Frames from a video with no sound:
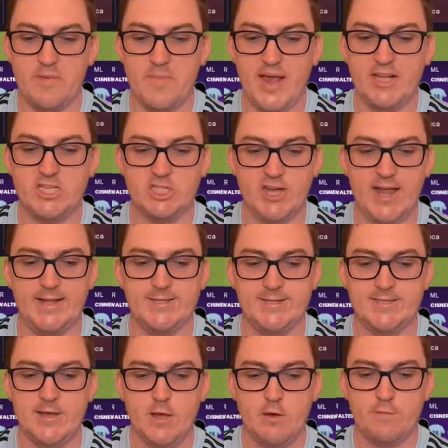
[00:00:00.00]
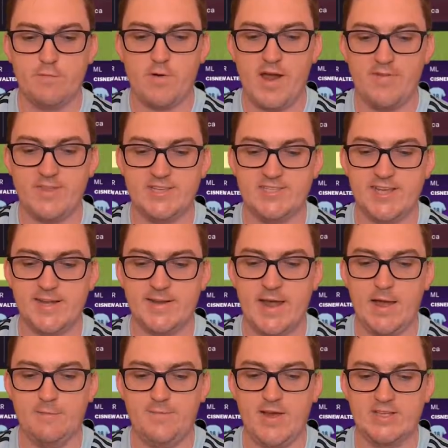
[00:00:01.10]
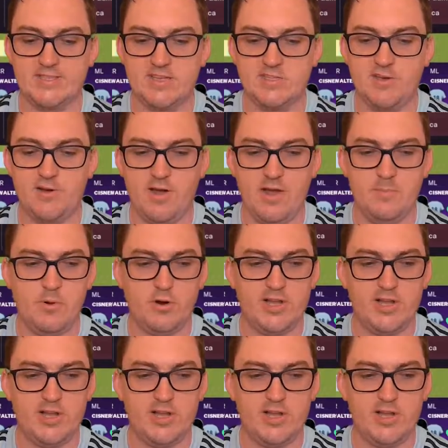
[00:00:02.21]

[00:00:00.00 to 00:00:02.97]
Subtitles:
We made changes throughout the second half thanks to tired